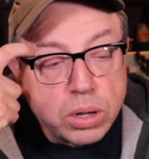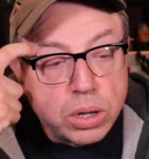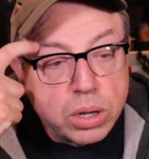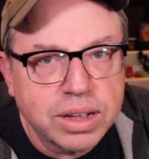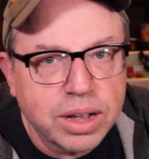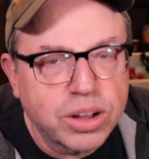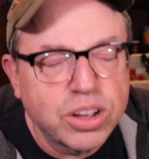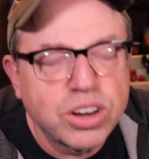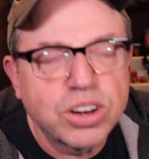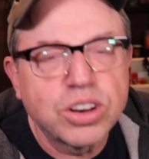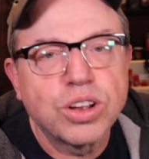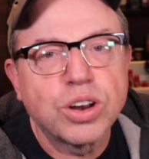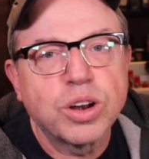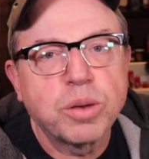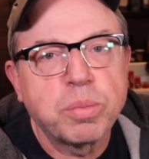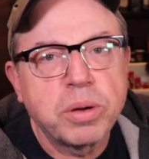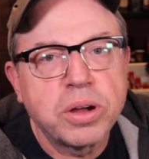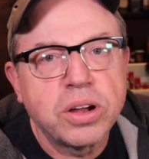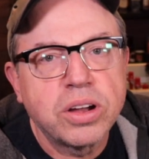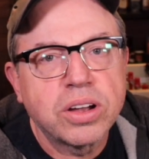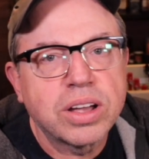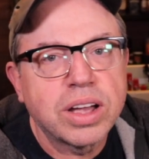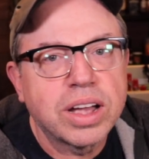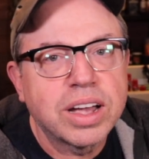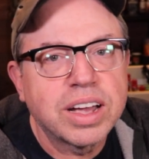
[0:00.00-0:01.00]
I'm going to go to
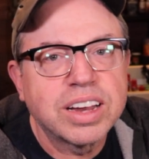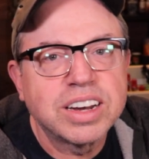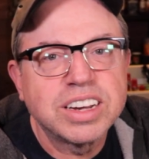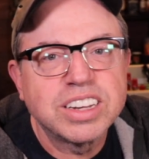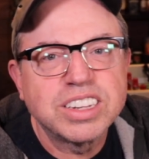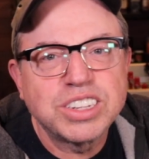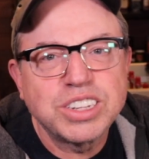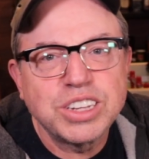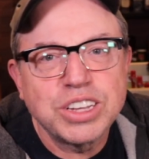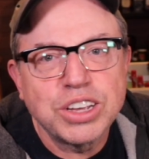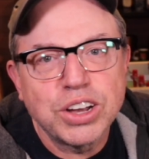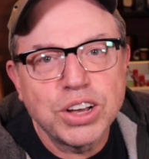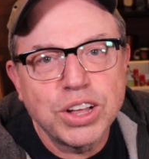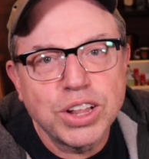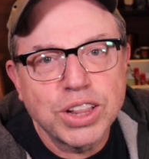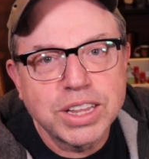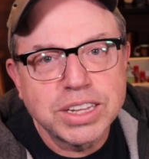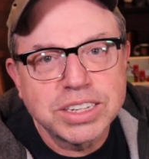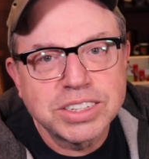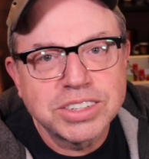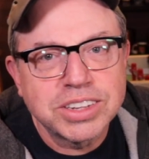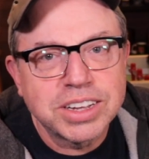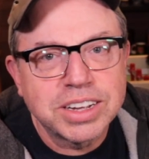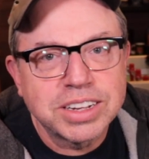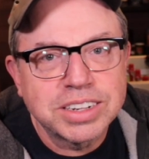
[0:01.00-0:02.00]
Ponca. I'm going to see all the
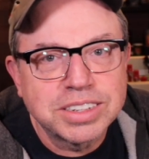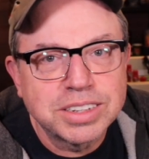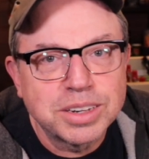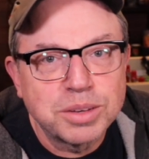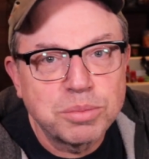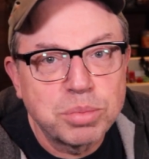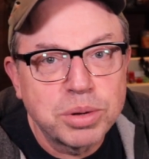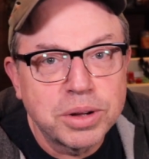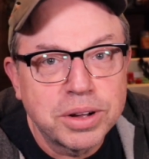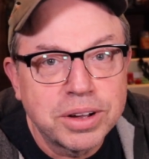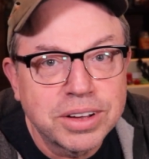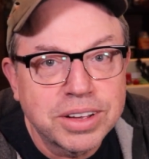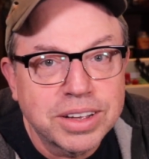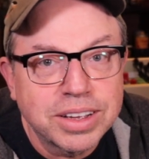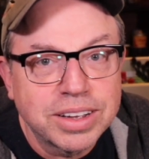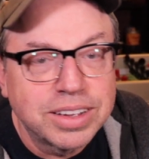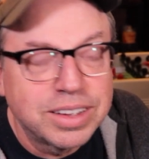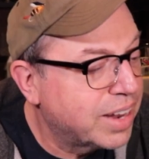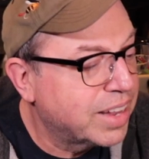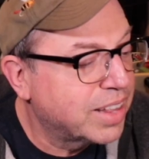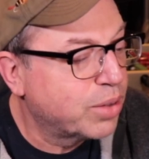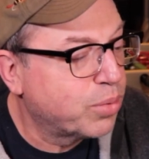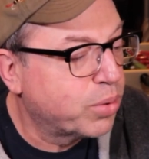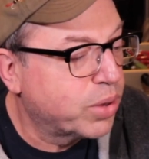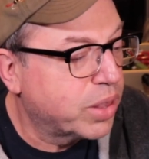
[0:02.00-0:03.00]
sights in Ponca.
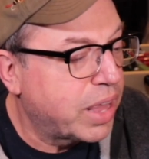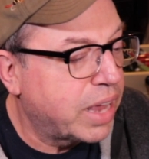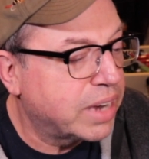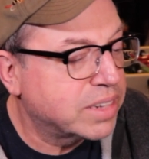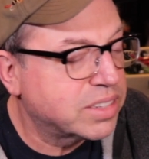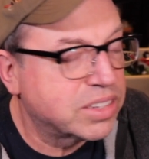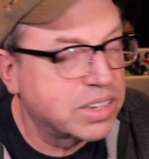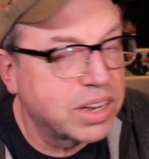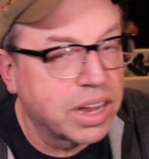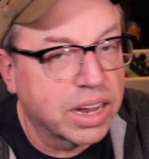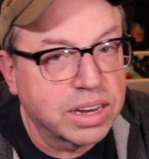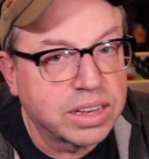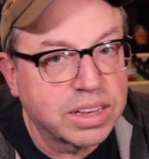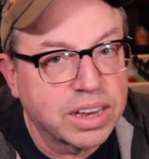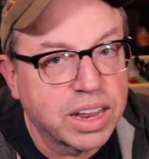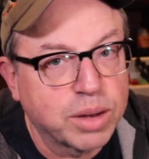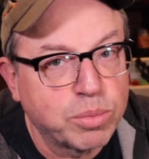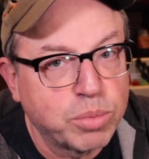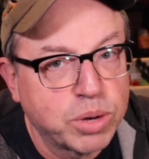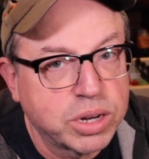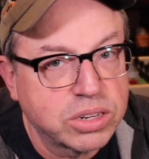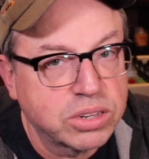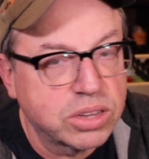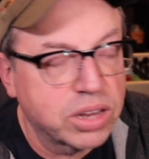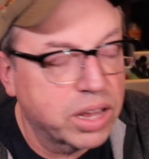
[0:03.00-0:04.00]
And then when that's done, 10
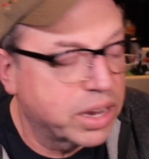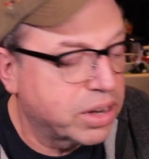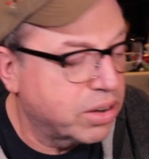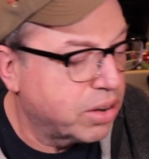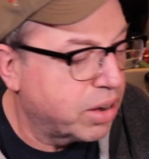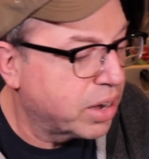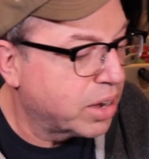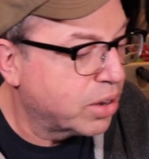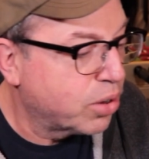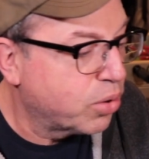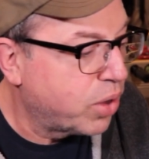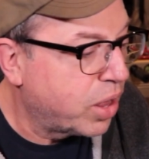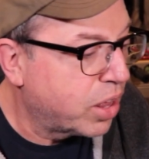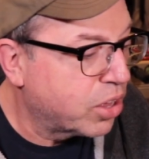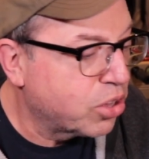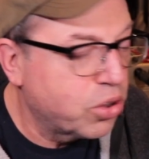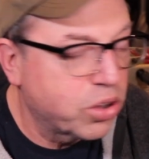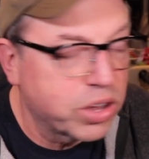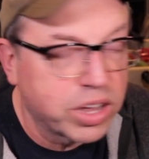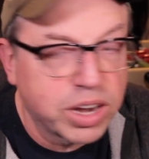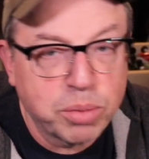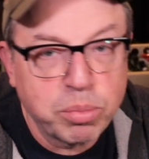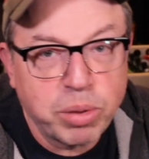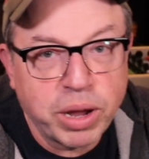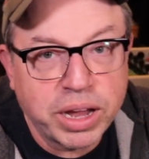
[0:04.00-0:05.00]
minutes later, I don't know, I'll go
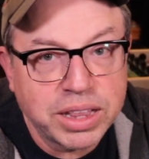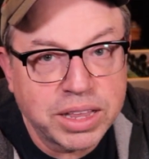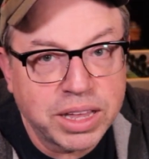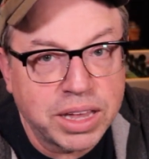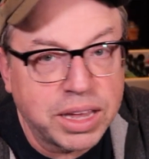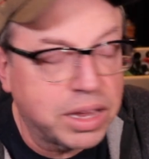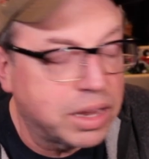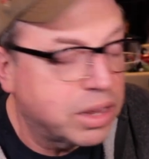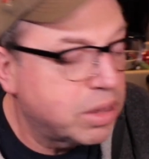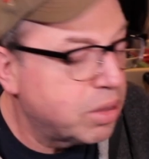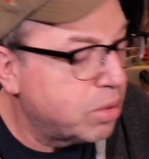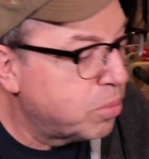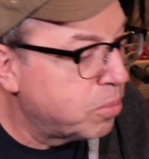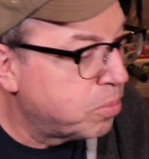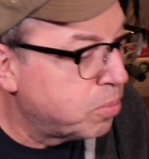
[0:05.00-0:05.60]
get a bite to eat.